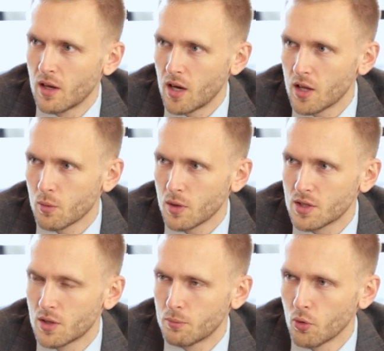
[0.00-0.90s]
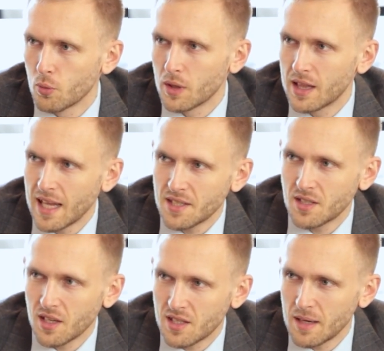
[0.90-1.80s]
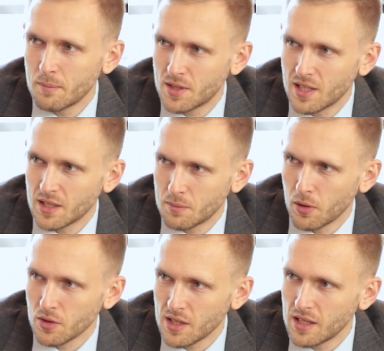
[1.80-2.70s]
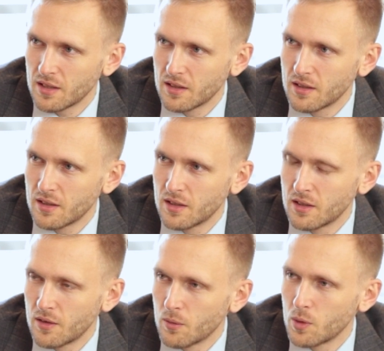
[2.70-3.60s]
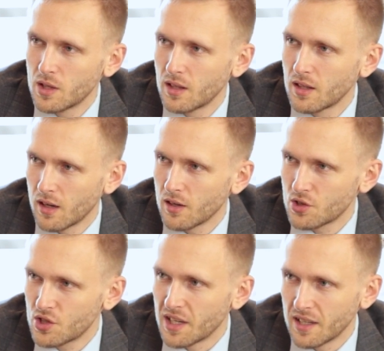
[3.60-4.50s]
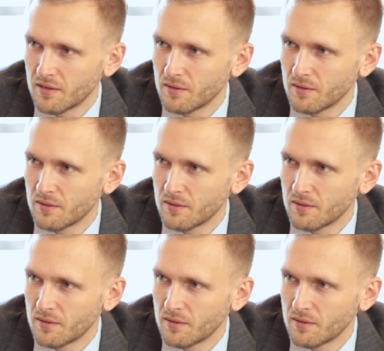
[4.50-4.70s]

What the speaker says: are the ones that bought with less than a 10% deposit within the last year.